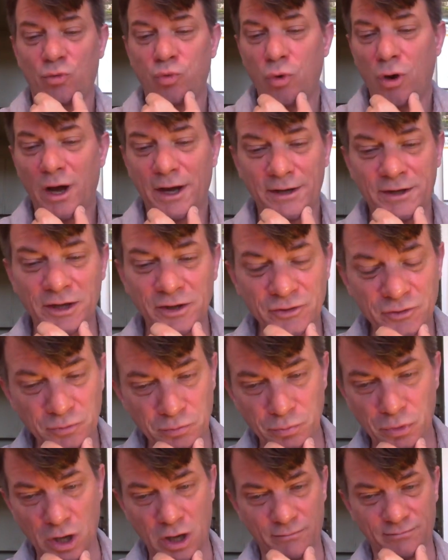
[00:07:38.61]
Why
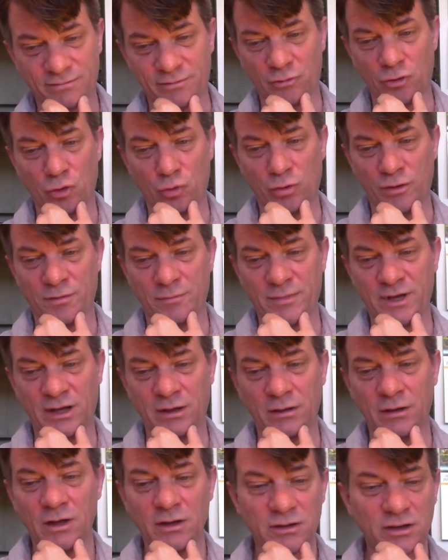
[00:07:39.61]
doesn't Bob flirt with
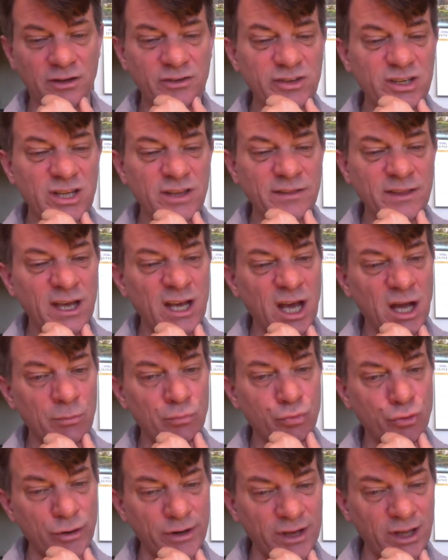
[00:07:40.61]
me? Doesn't he think
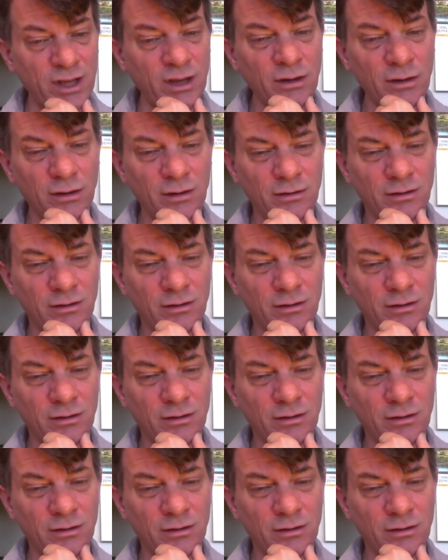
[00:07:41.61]
I'm pretty?